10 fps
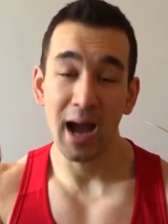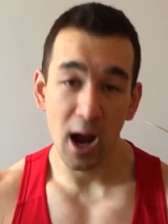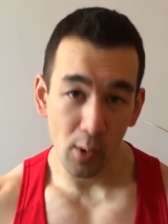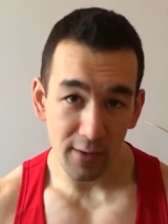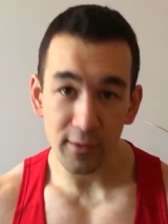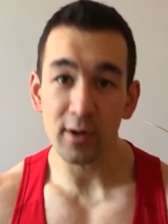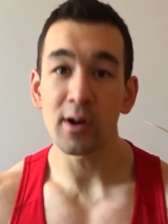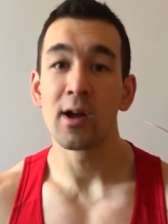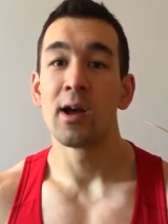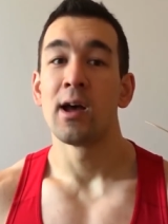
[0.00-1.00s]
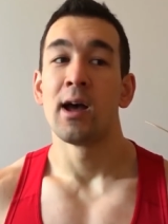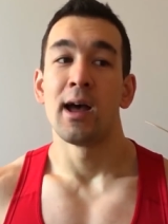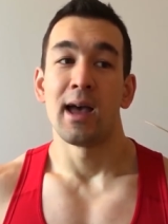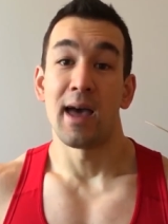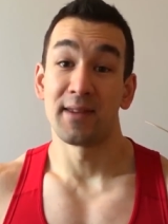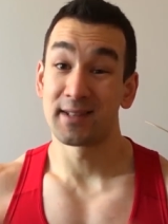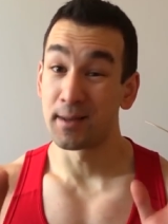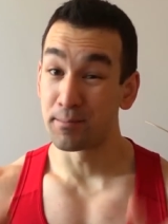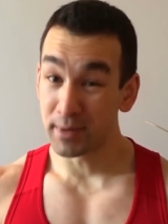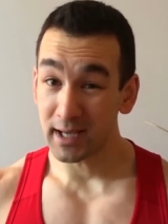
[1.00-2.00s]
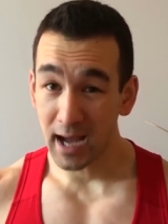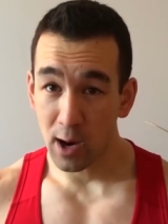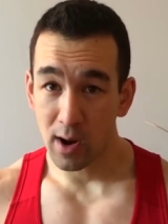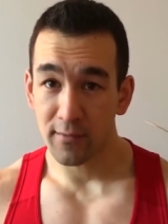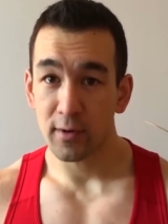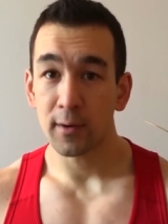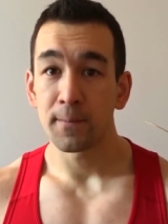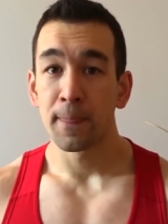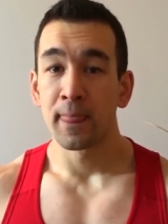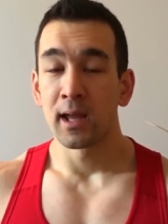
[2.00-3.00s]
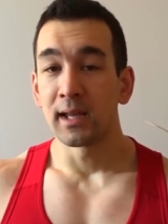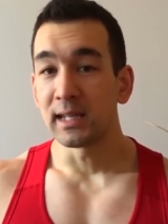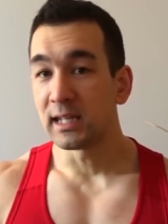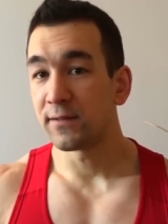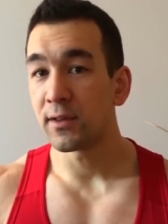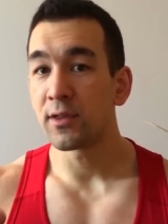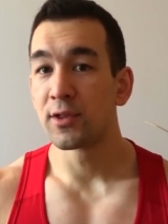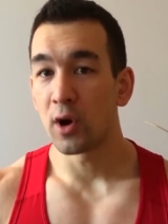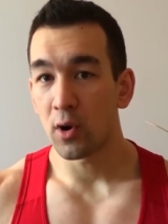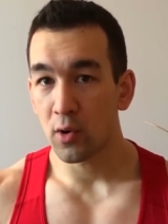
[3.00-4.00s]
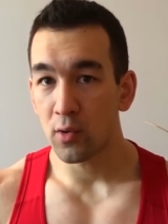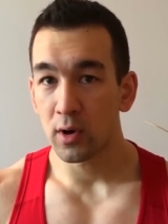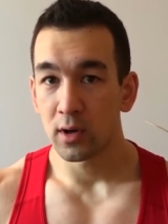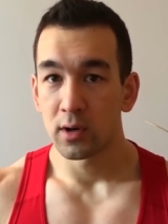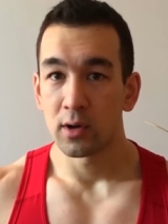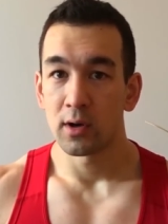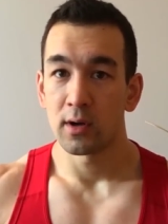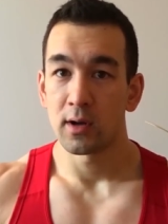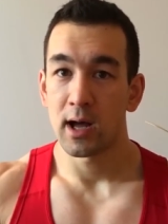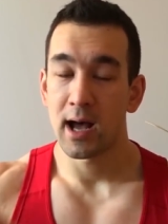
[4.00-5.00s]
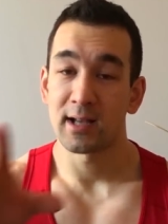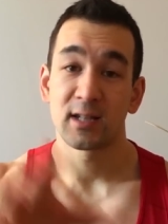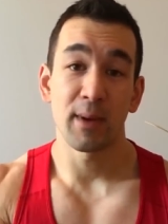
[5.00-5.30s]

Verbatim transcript: However, and this is a big however, even though uh,